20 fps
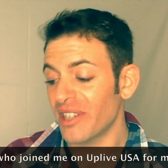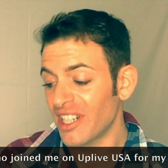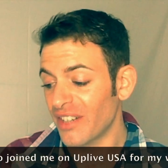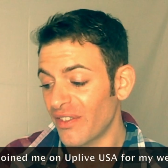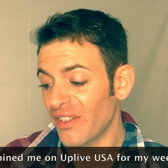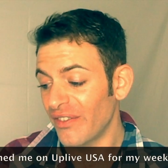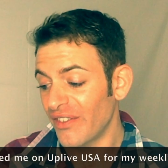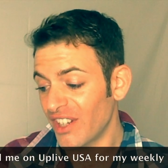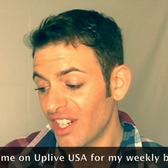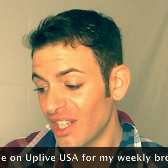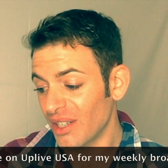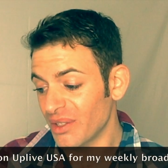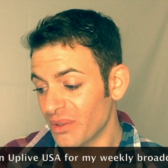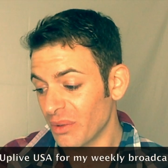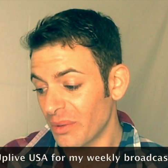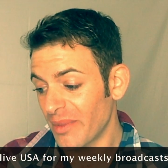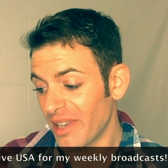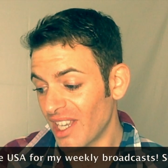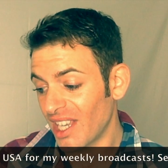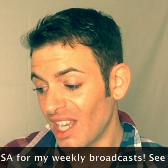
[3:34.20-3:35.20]
different videos
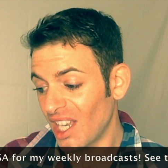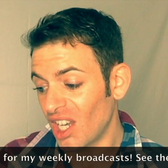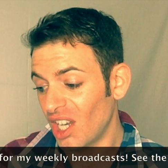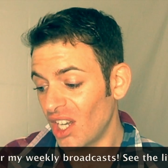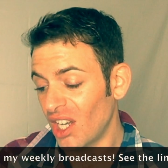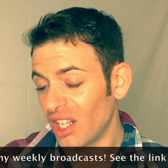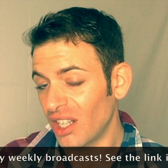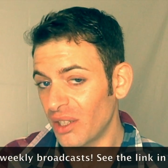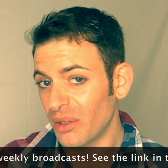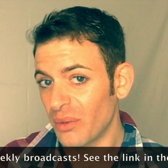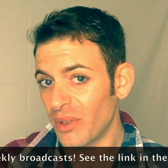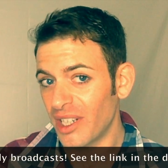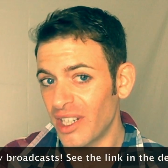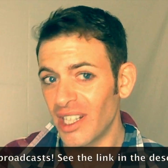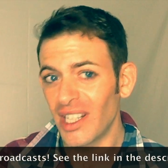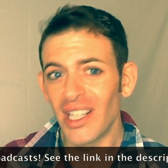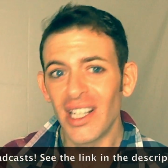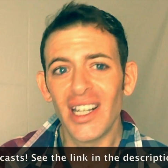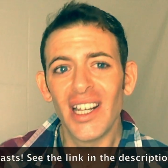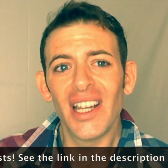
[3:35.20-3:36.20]
we're making all in one.
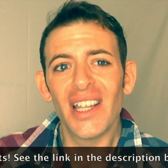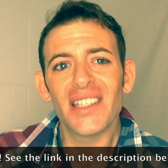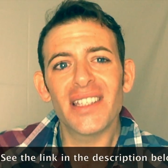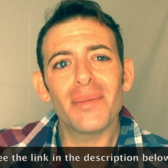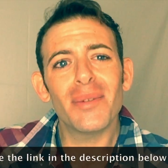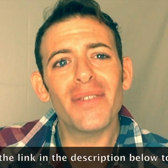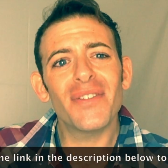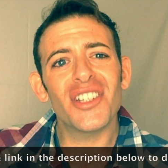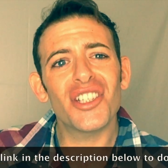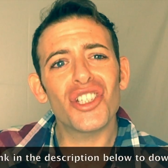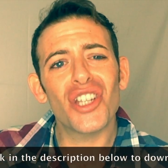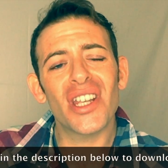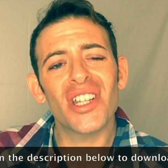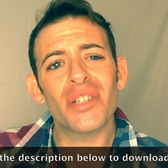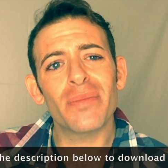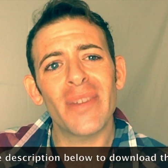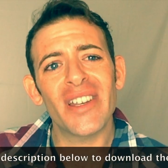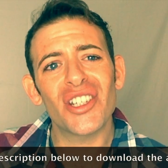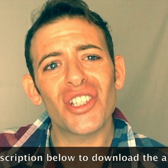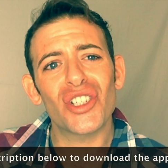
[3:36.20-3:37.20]
So I'm gonna have to change
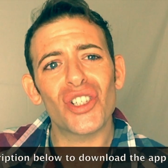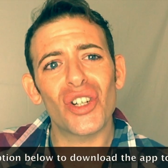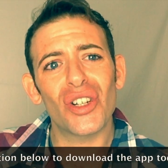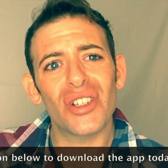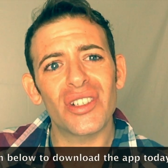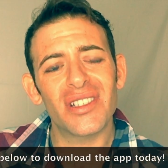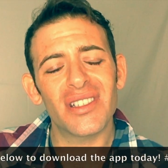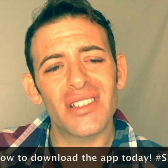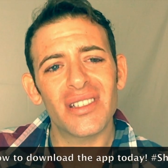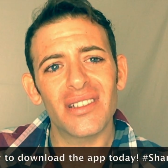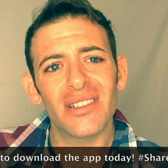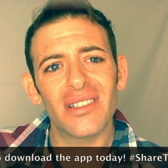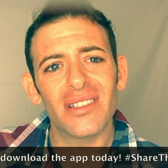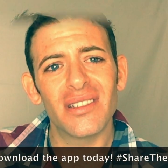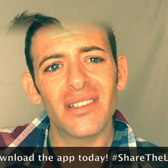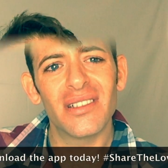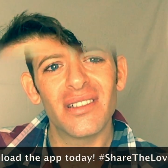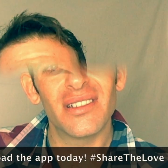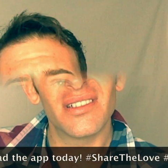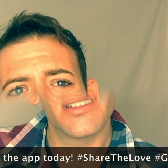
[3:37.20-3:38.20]
my shirt.
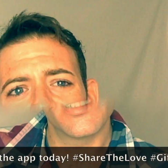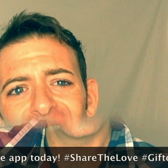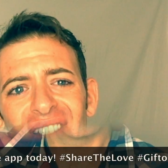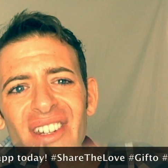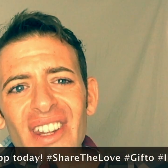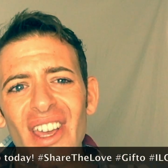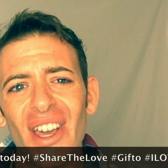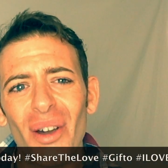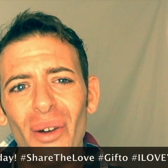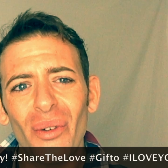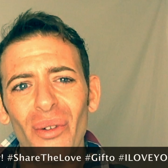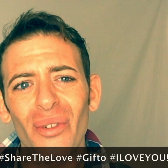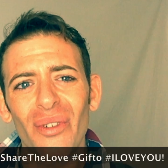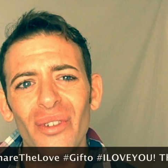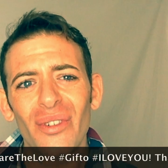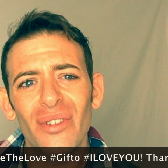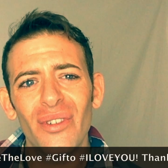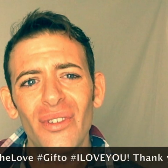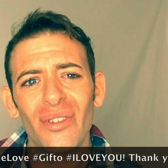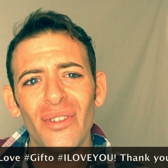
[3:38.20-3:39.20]
No, it
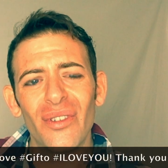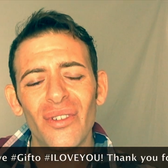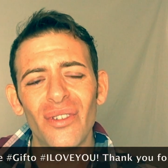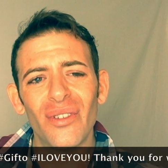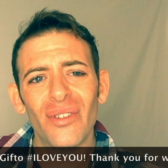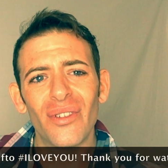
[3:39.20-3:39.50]
takes forever to